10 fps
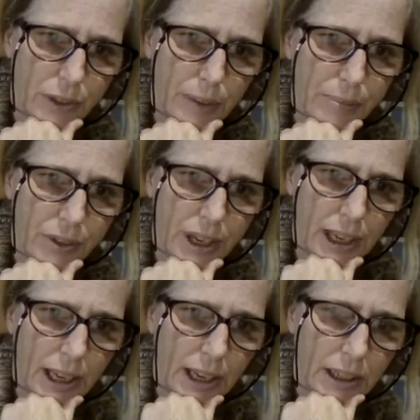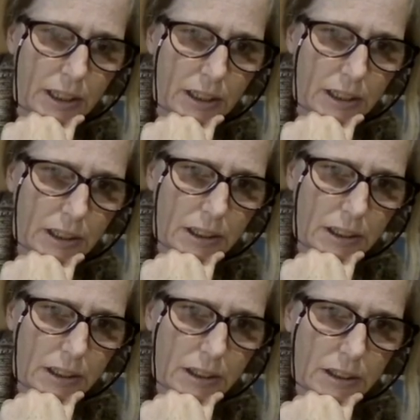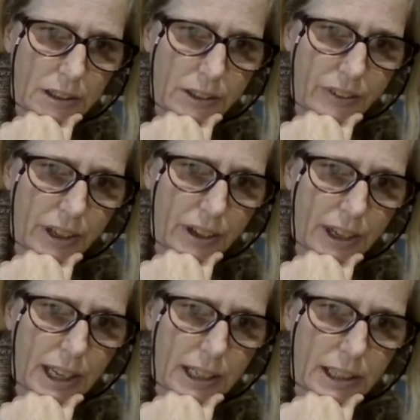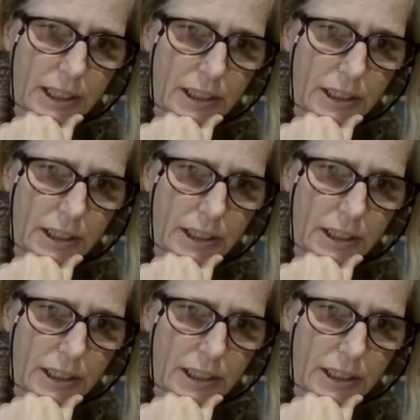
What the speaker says: times a day, and I stared at it